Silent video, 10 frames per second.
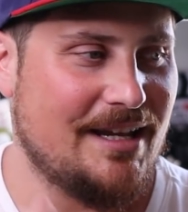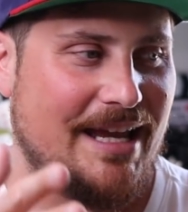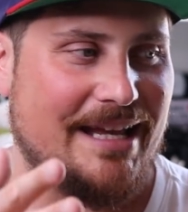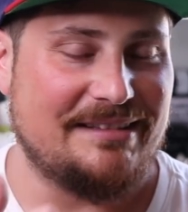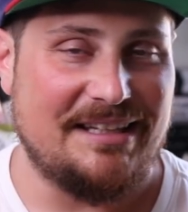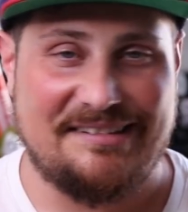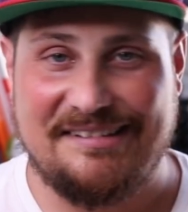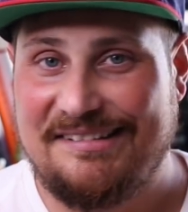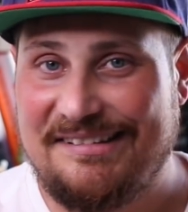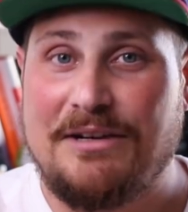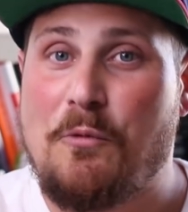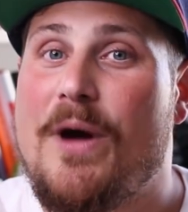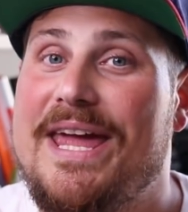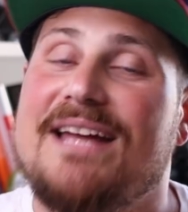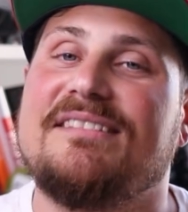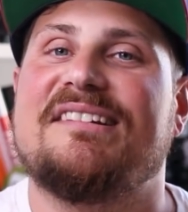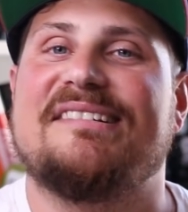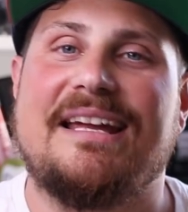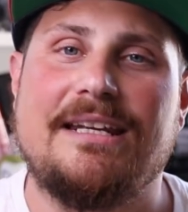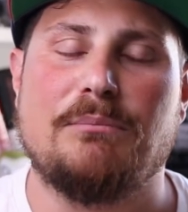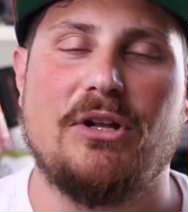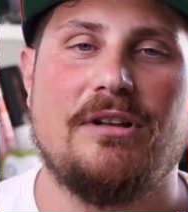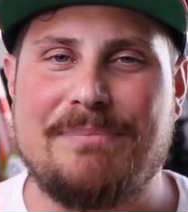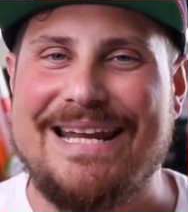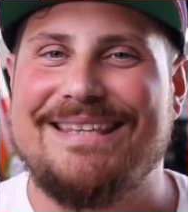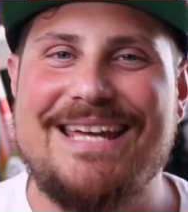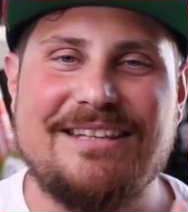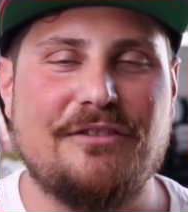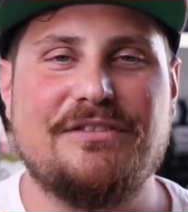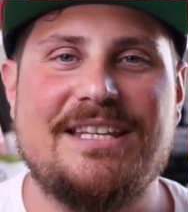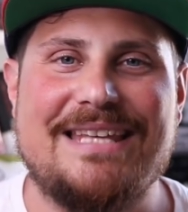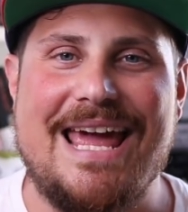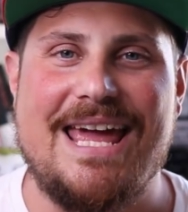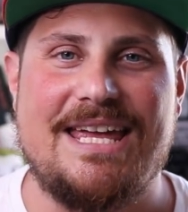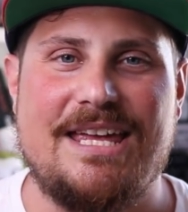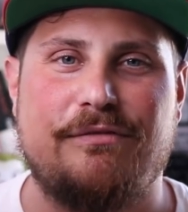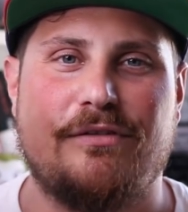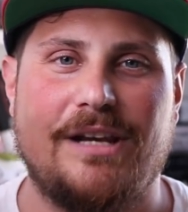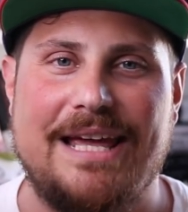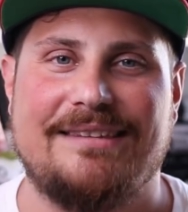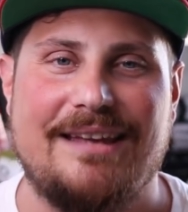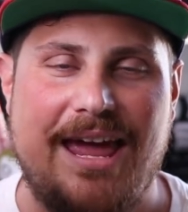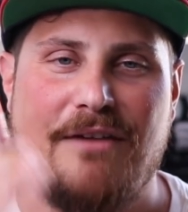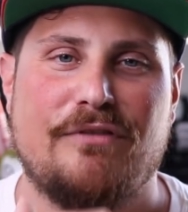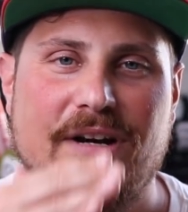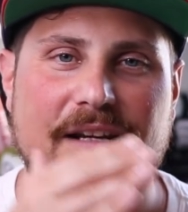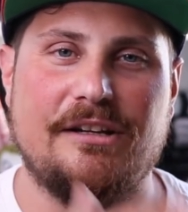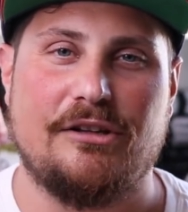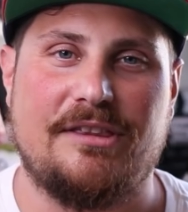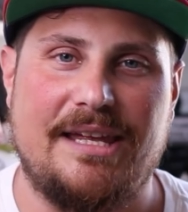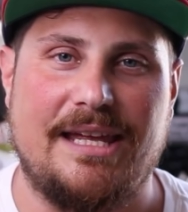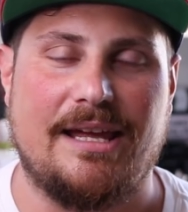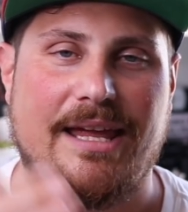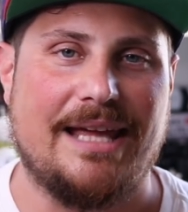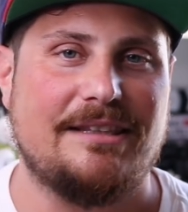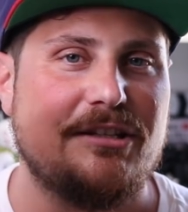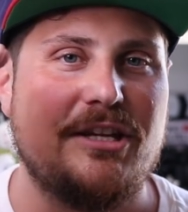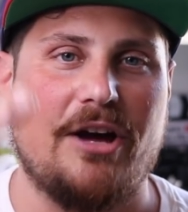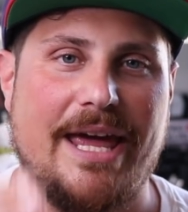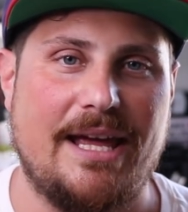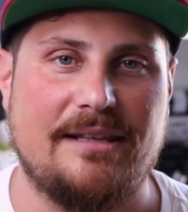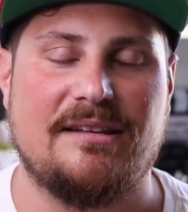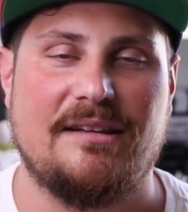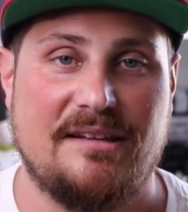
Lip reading: and this is in a way understandable, but at the end of the day, if you let every little thing get to your head,